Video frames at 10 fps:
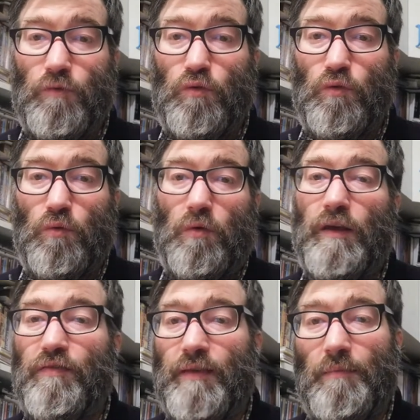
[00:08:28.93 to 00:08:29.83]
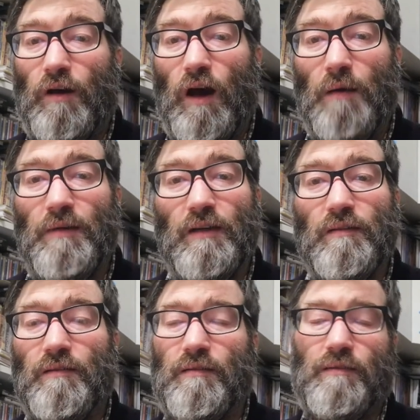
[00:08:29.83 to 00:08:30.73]
to leave some
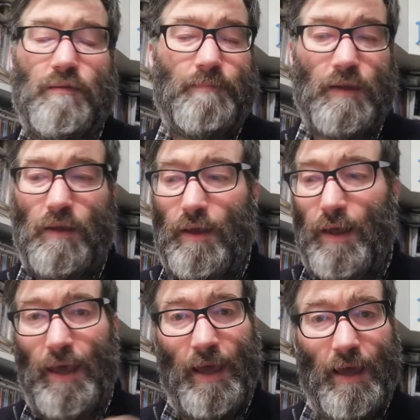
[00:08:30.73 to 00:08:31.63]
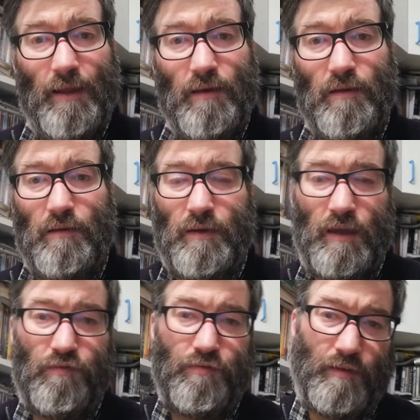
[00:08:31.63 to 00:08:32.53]
comments and
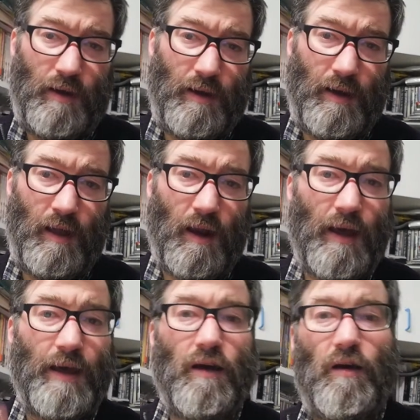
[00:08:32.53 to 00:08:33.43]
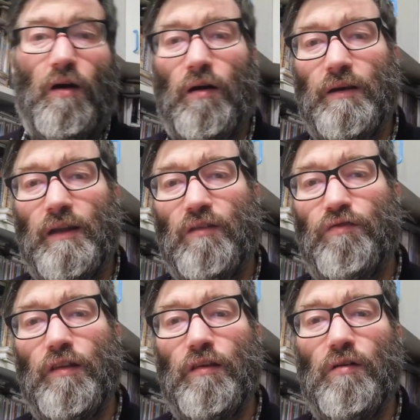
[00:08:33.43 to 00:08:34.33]
give a like on this
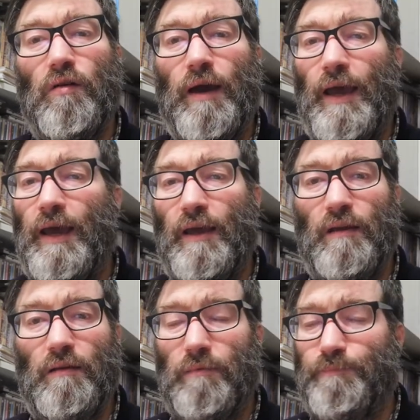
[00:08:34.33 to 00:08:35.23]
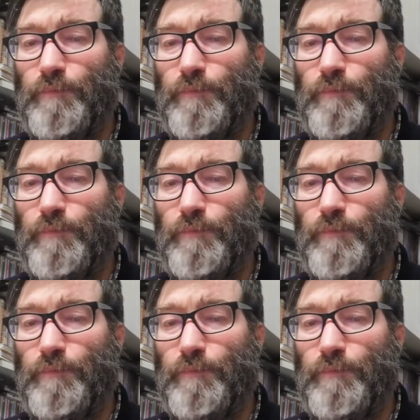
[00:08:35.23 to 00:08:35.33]
video, and